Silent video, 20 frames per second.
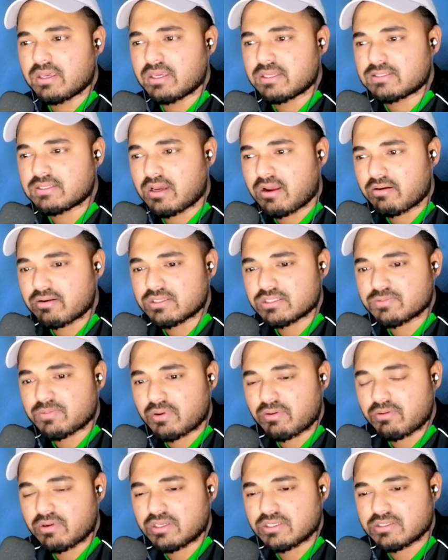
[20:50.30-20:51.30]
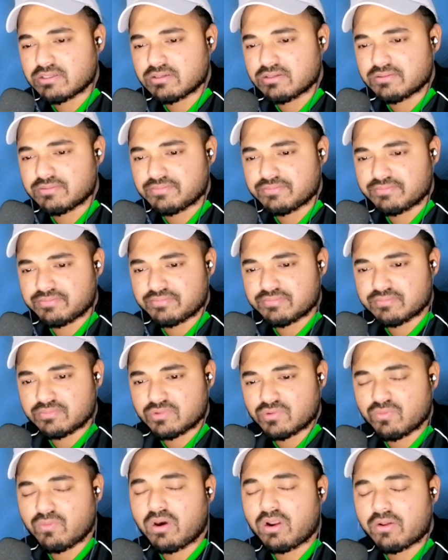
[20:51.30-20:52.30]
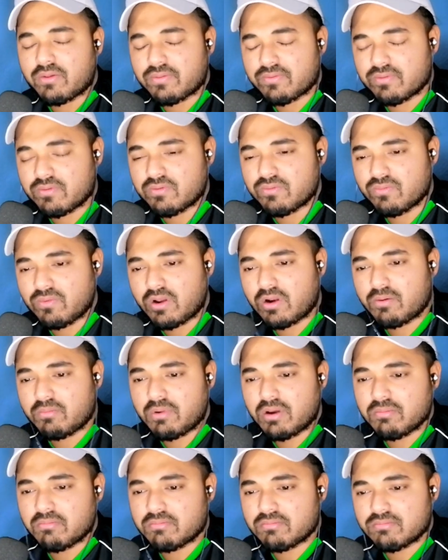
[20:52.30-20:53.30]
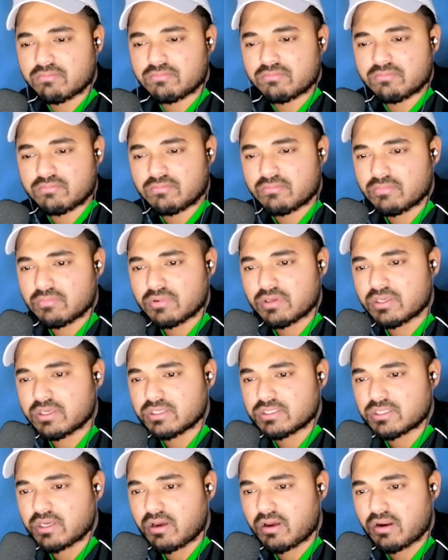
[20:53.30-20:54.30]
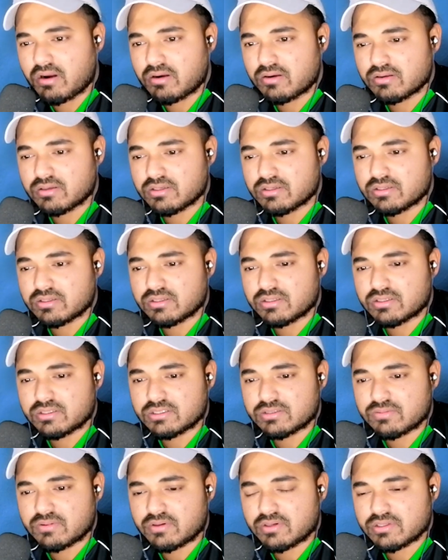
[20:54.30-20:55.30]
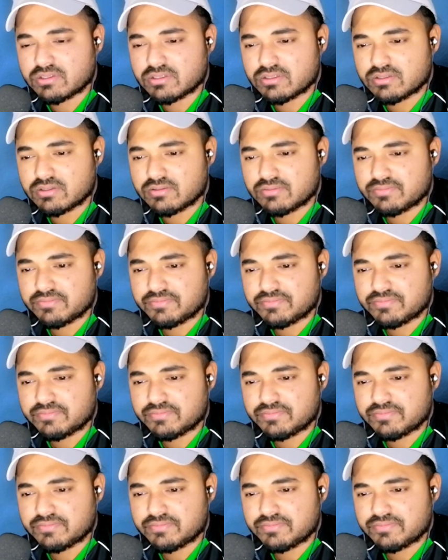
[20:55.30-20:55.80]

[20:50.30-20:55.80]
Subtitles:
guitar inspiration. One of my guitar inspirations.